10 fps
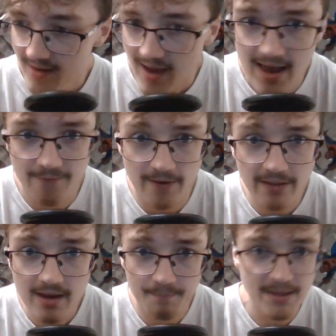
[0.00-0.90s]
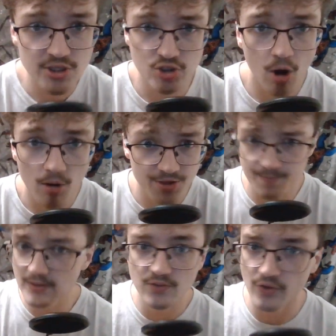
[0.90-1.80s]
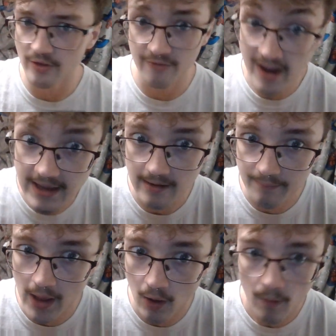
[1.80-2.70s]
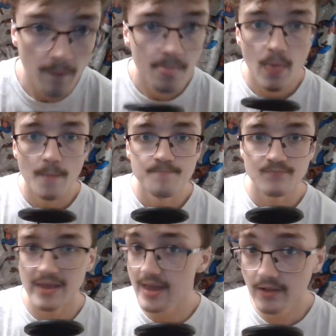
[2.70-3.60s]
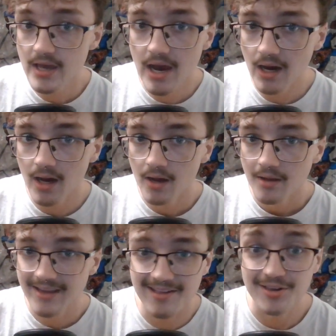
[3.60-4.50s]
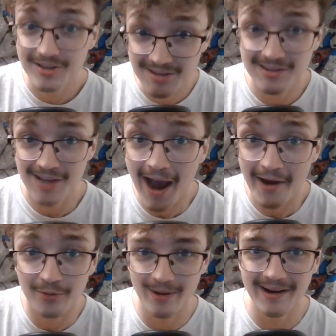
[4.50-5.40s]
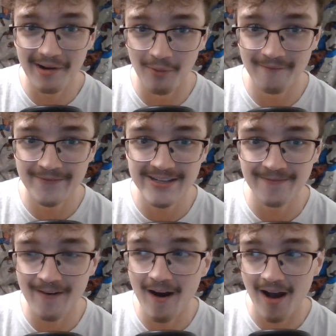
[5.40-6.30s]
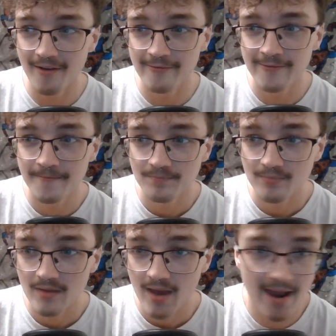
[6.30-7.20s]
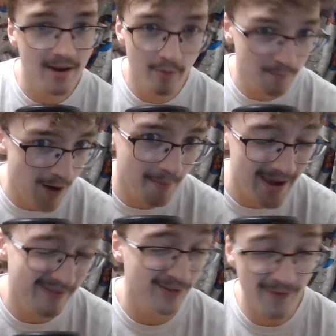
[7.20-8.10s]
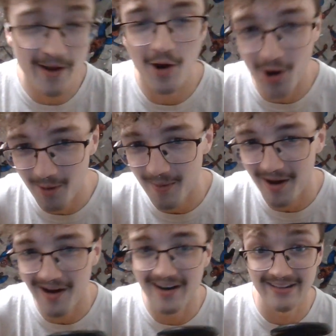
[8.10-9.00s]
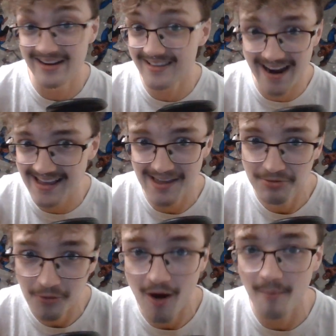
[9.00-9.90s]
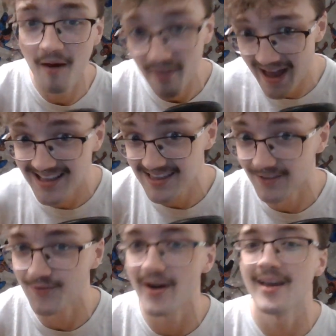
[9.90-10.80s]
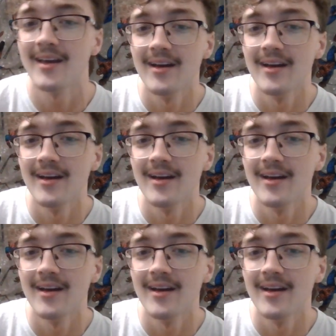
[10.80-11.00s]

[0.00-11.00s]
And if Ilya beats Charles, especially for the vacant belt, Ilya gets a title reign at 155. And it would probably have to fight Arman, and he's got to get through Arman. That's the fight.